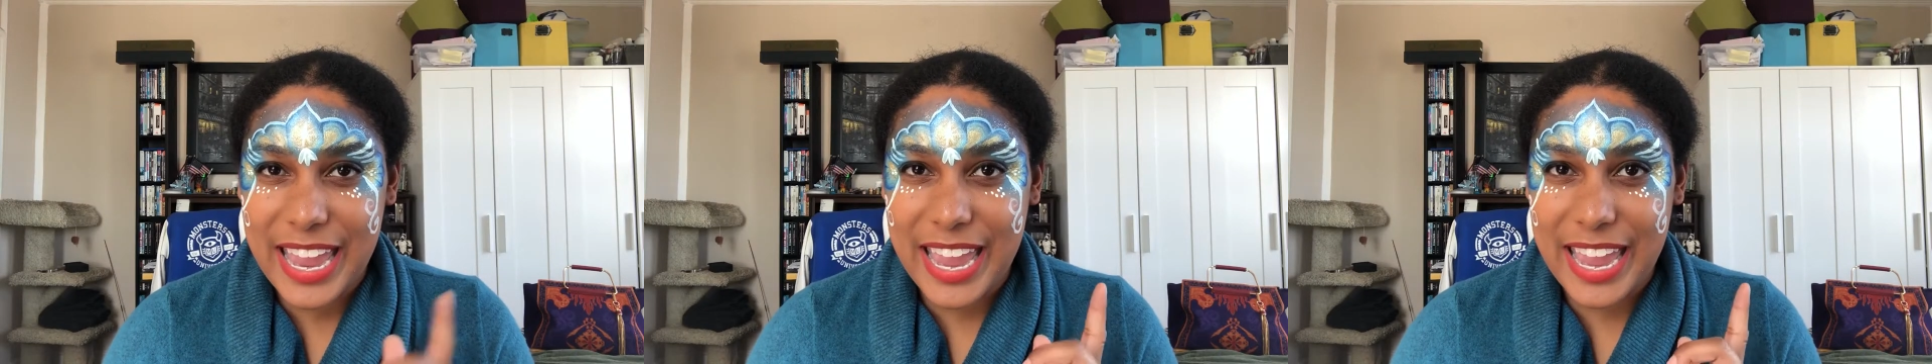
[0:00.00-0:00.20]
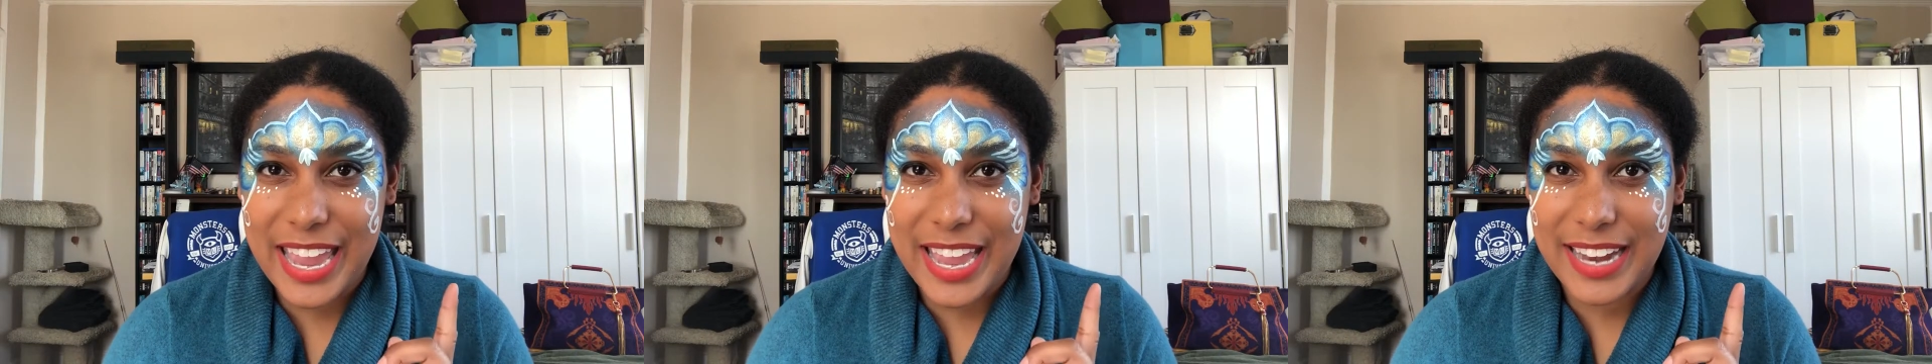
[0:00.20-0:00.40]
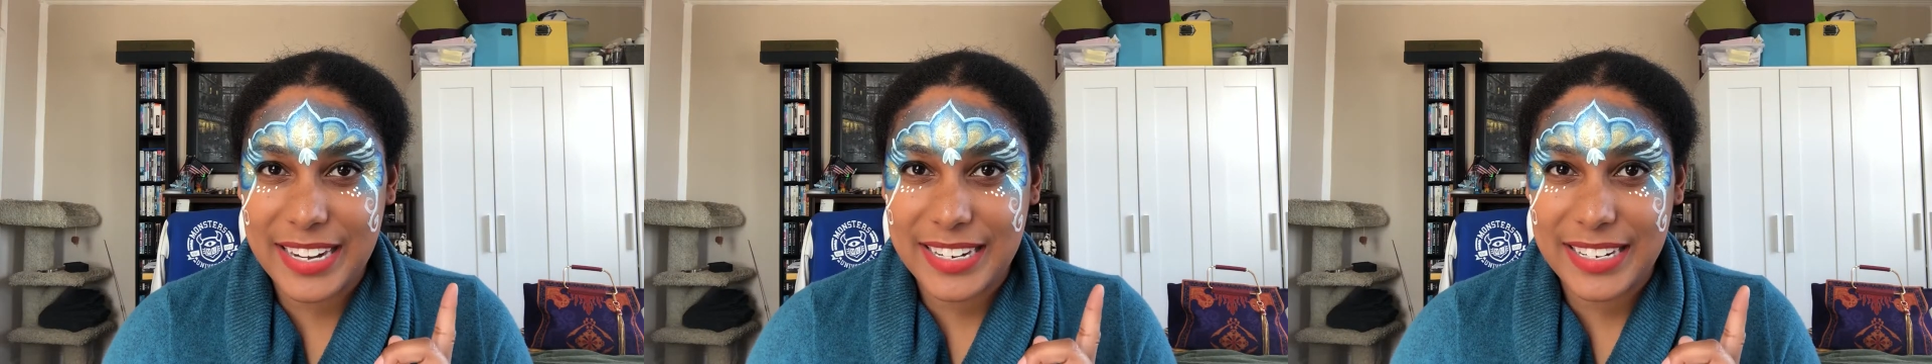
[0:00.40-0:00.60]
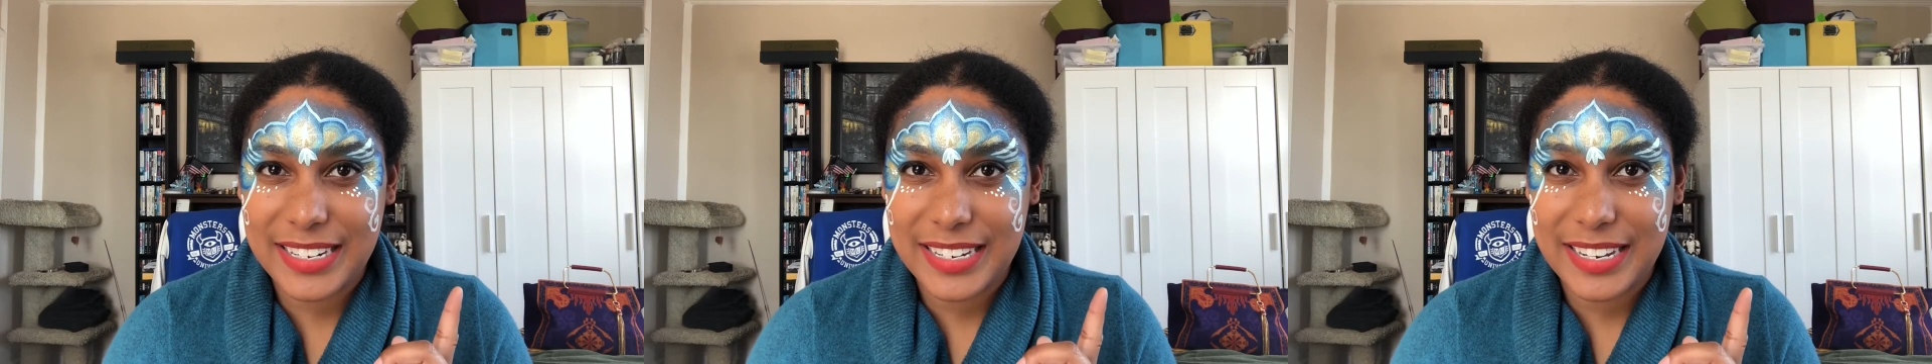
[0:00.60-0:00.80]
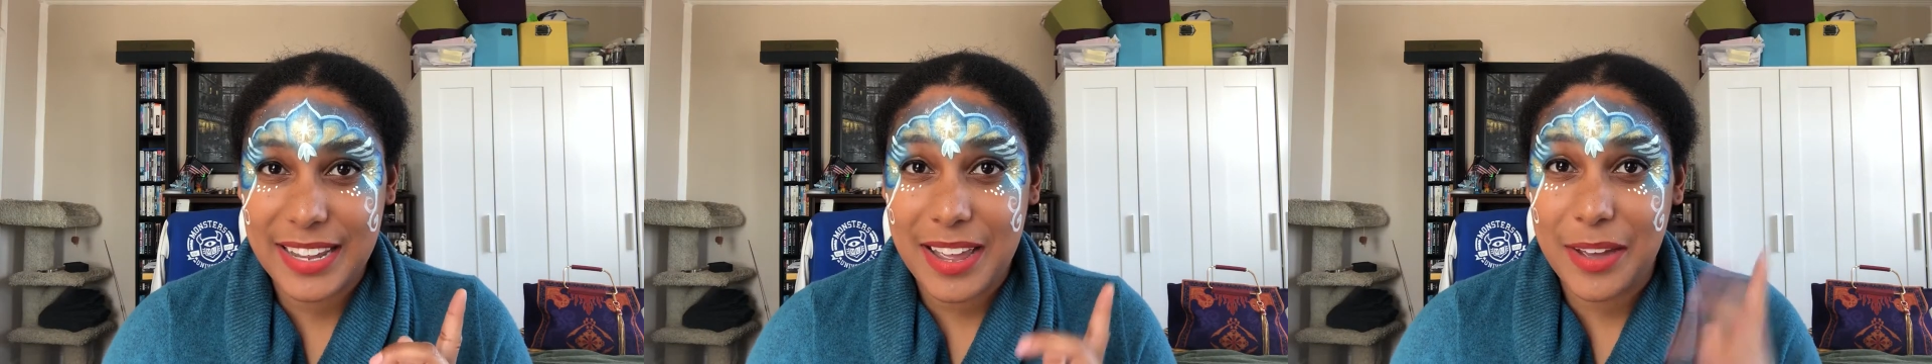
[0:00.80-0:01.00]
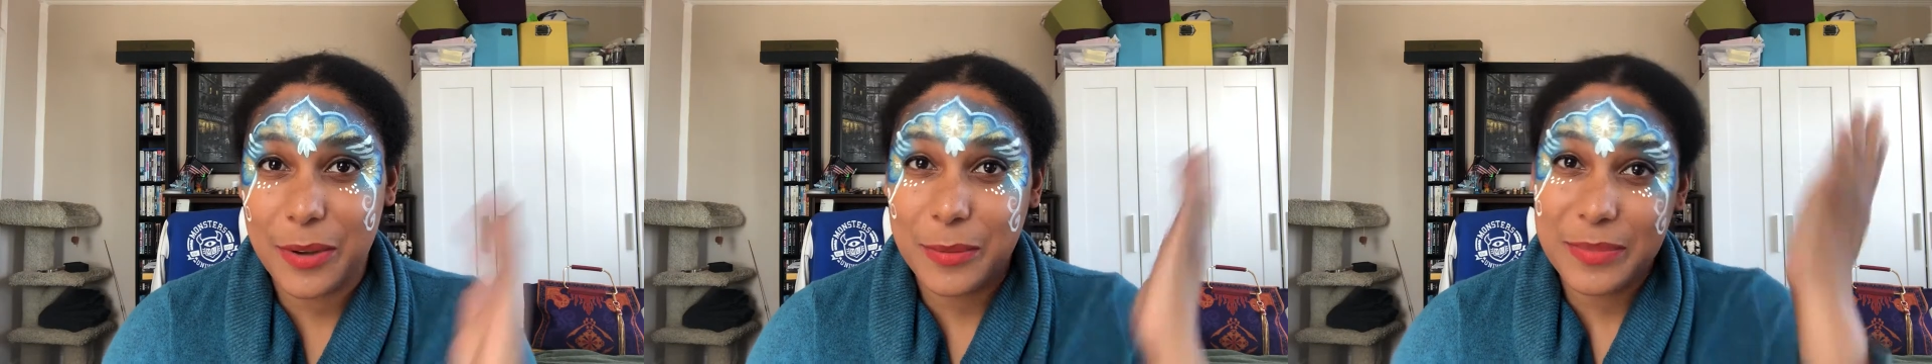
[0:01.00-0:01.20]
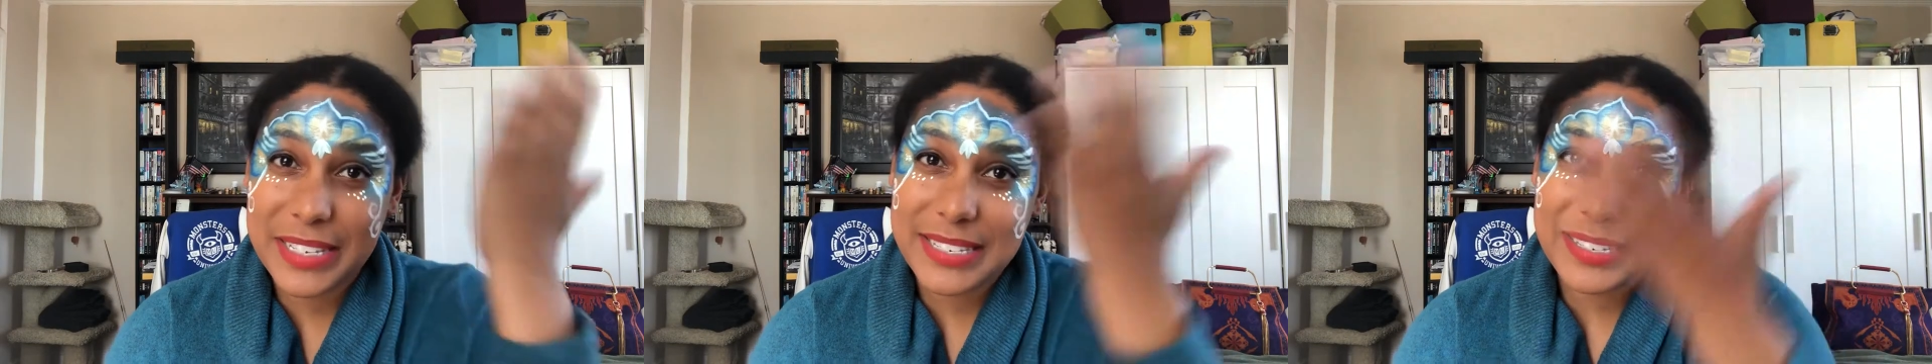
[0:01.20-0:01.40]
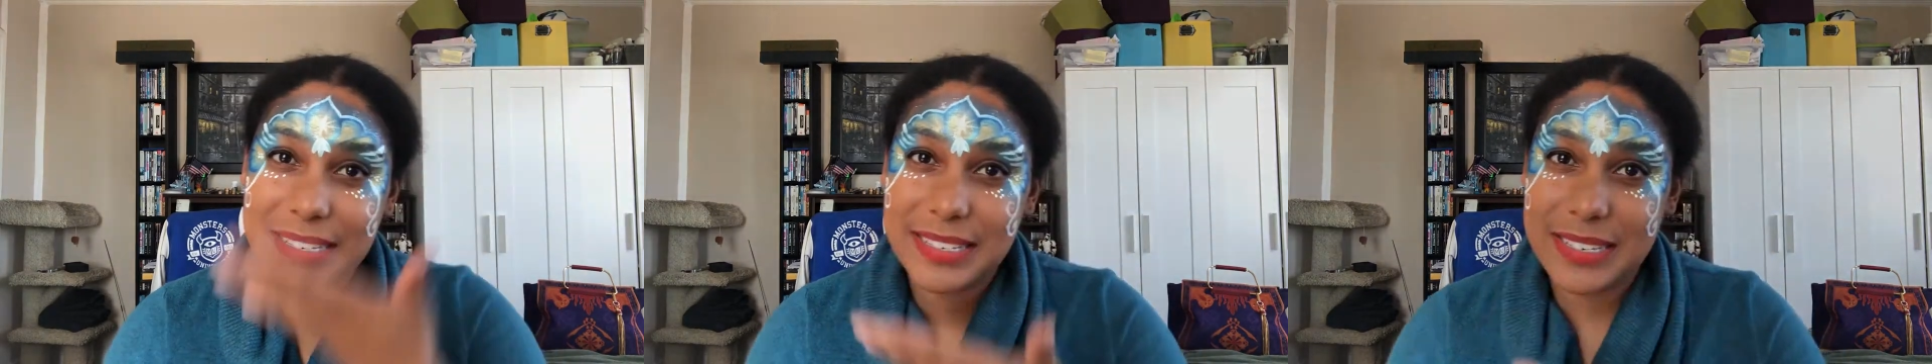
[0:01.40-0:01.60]
and I hope
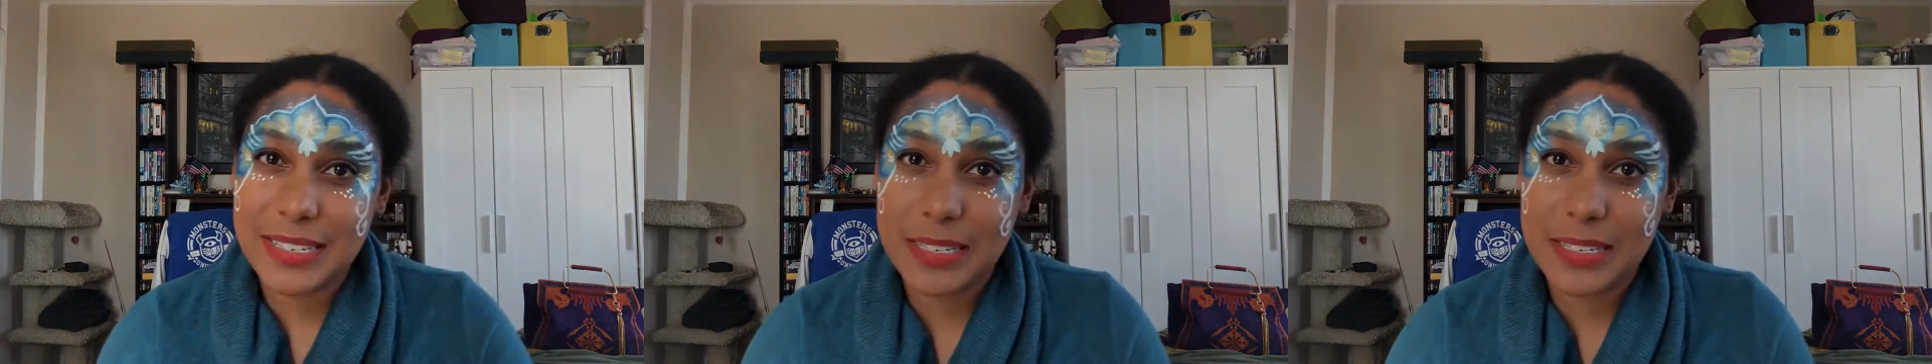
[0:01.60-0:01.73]
this is